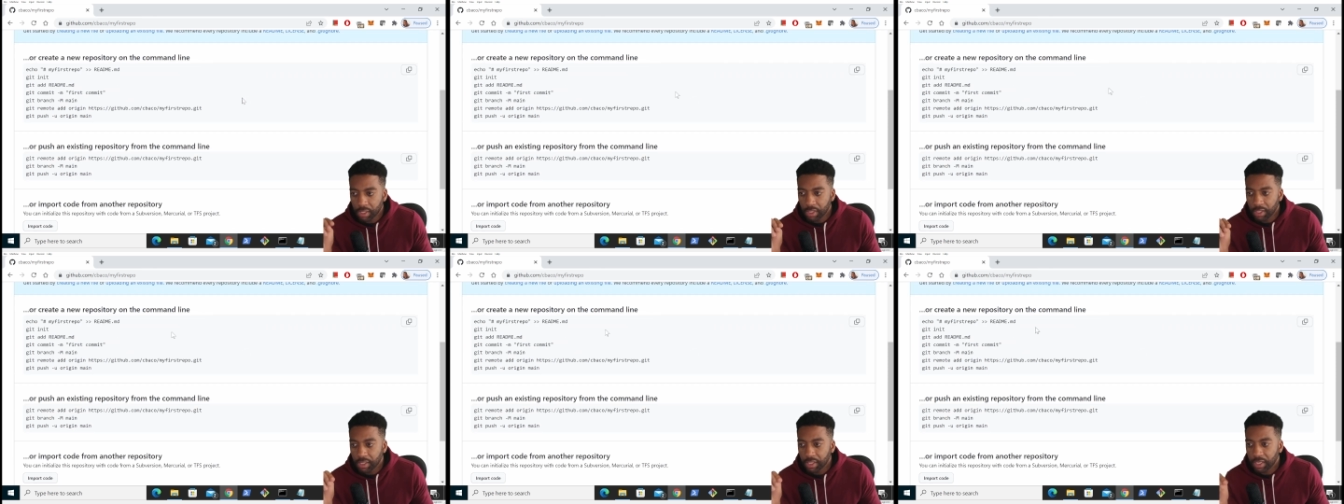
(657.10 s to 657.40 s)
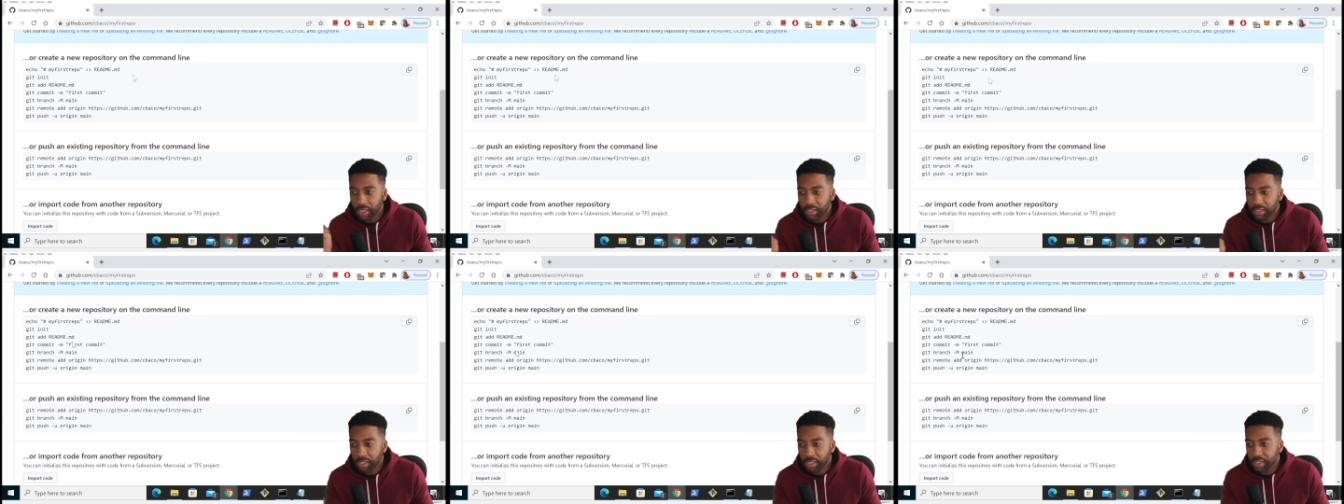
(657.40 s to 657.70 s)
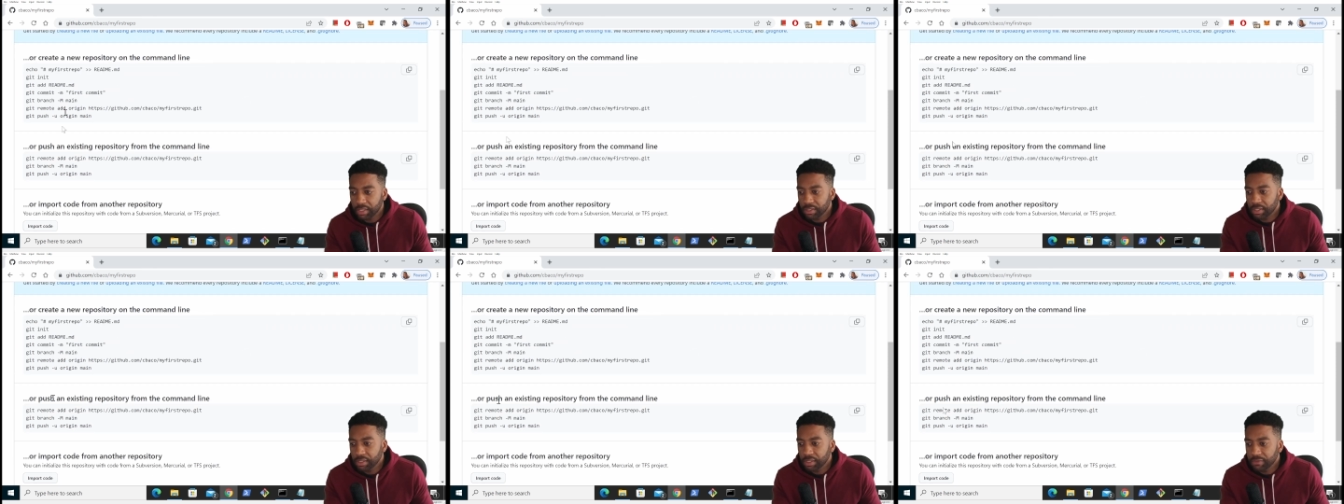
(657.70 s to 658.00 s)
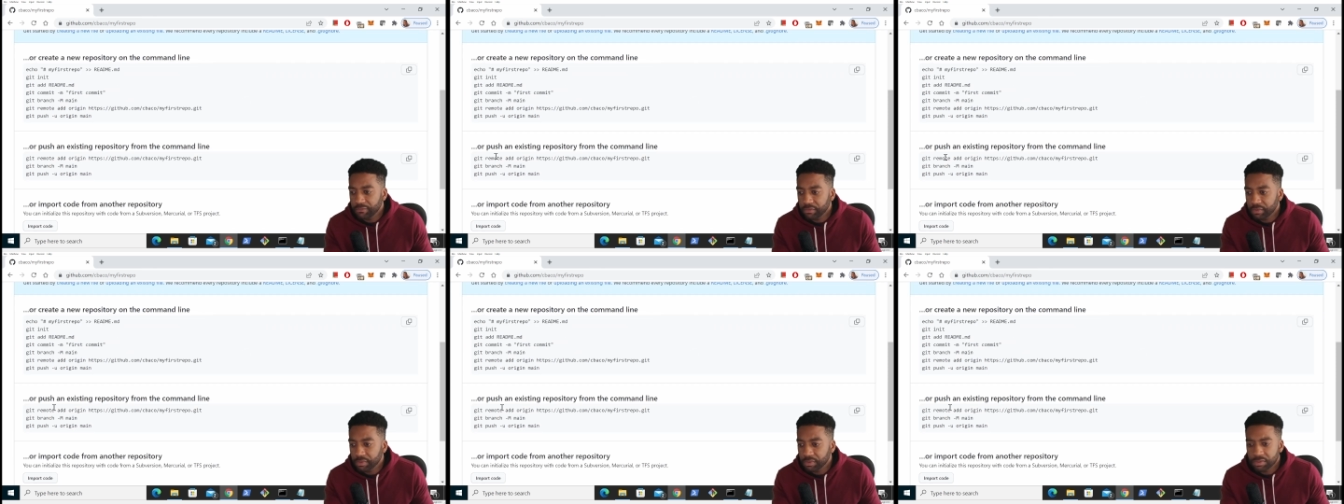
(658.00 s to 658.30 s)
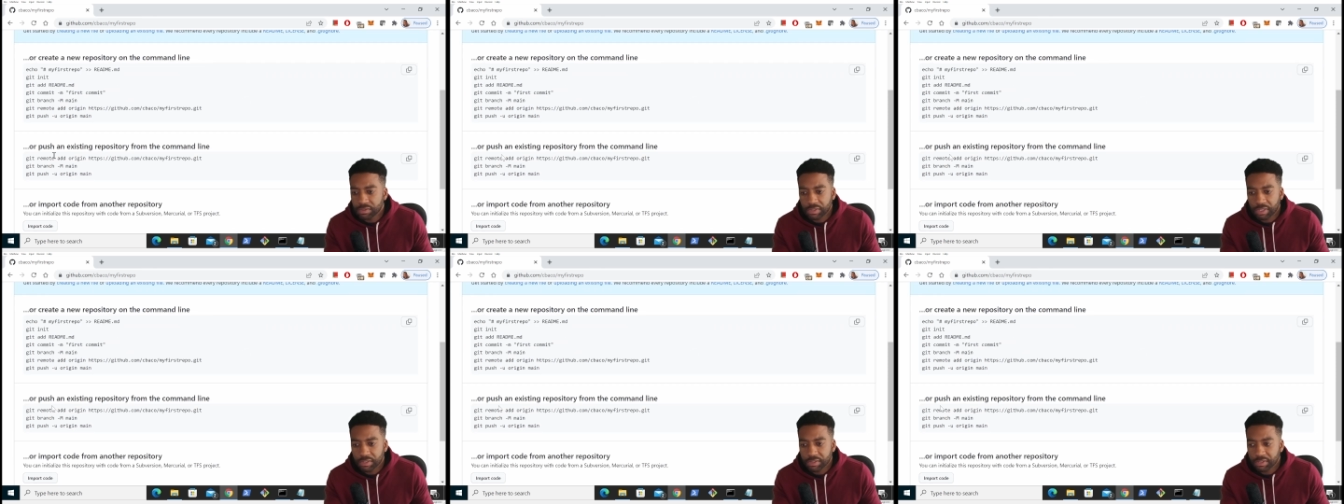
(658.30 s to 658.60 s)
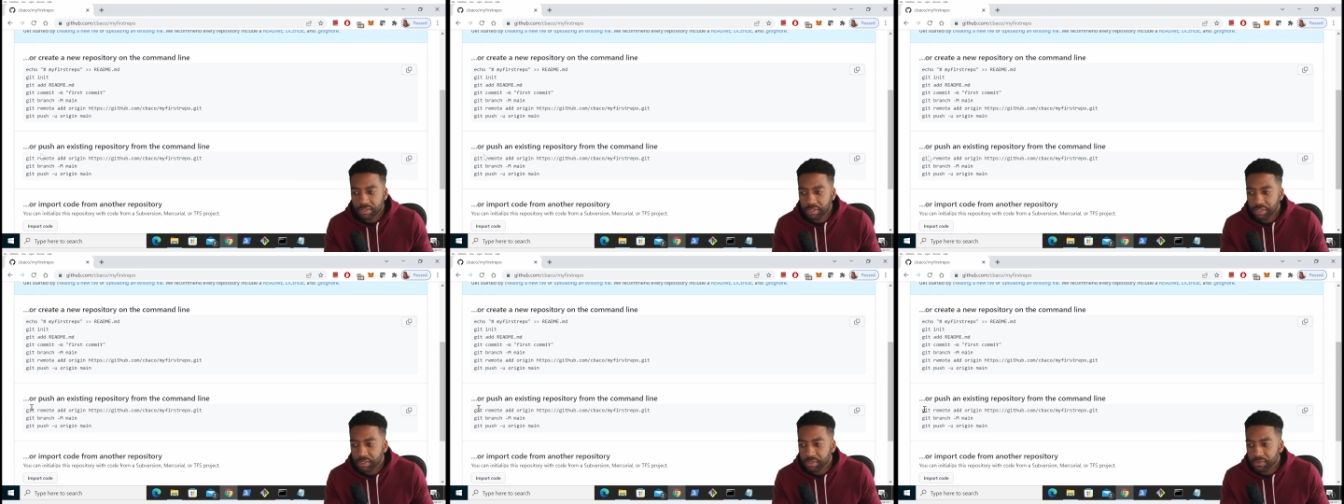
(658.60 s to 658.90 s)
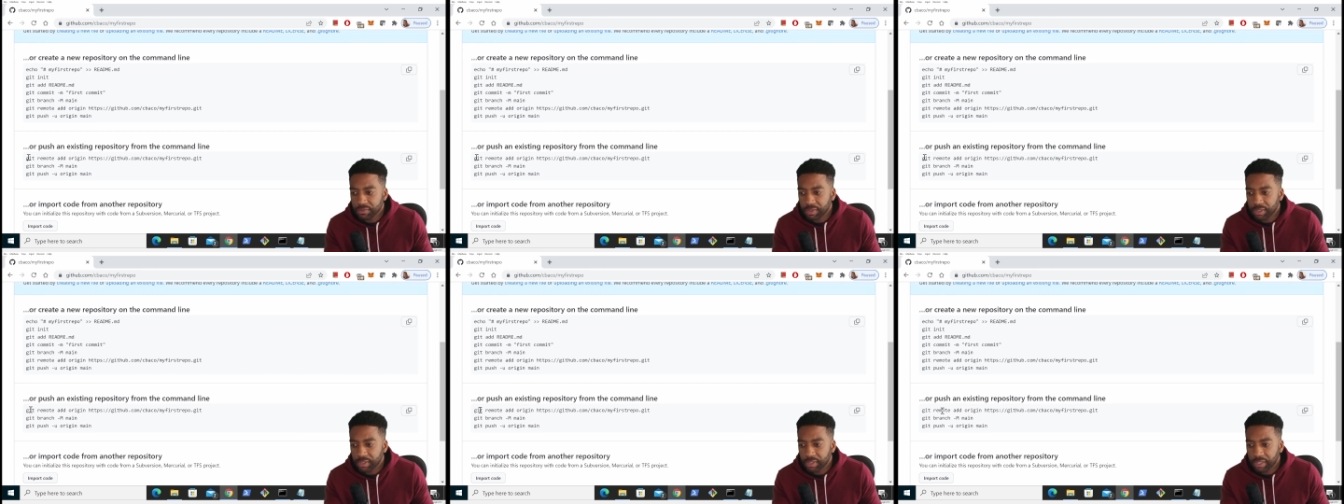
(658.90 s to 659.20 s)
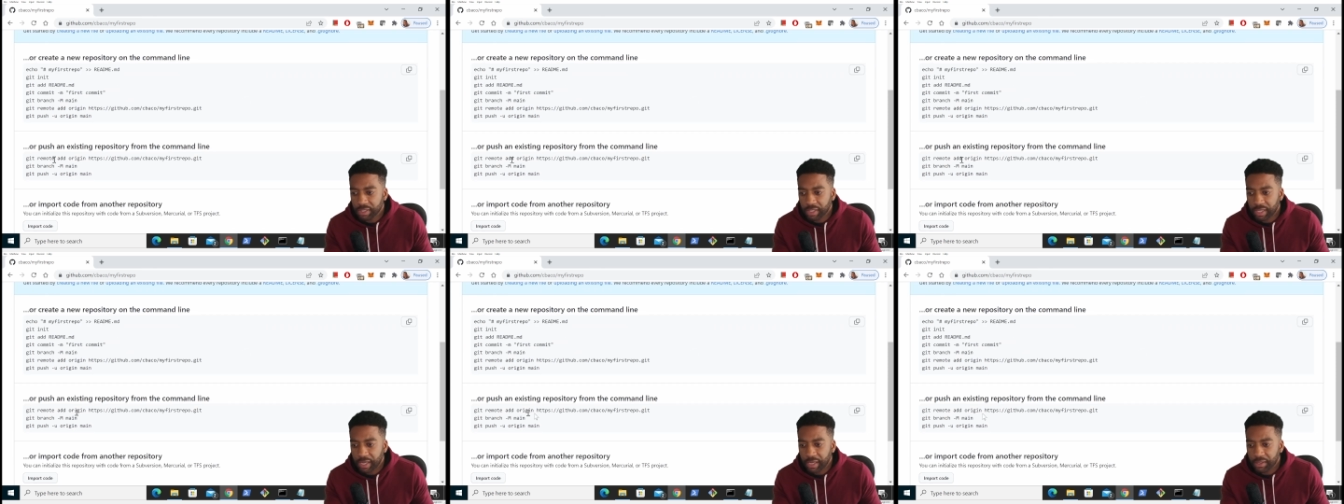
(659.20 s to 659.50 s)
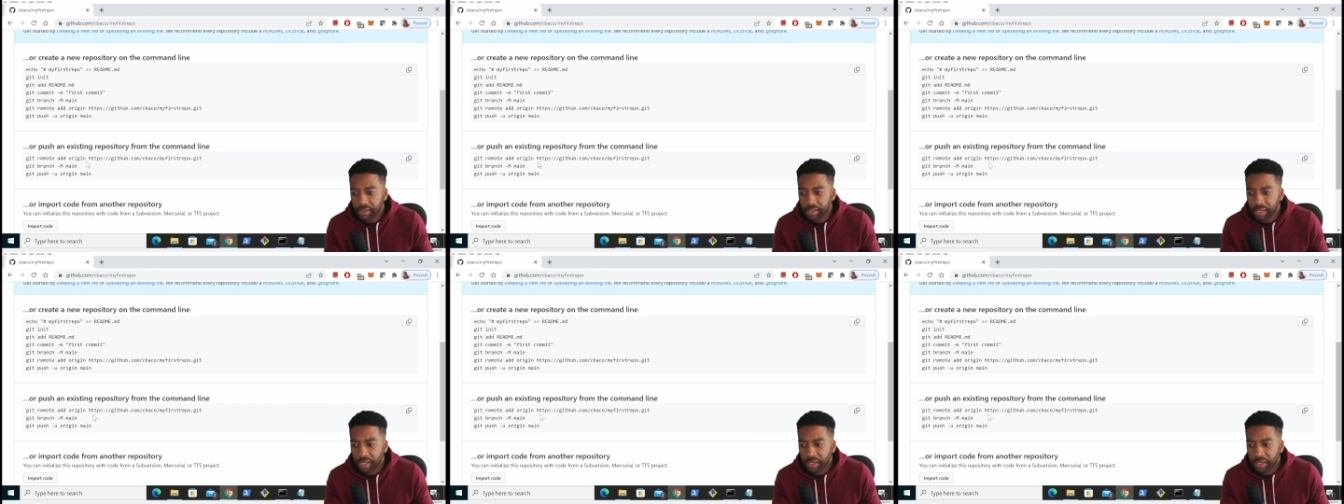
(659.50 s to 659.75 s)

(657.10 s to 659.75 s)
And they give you instructions here as well, like how do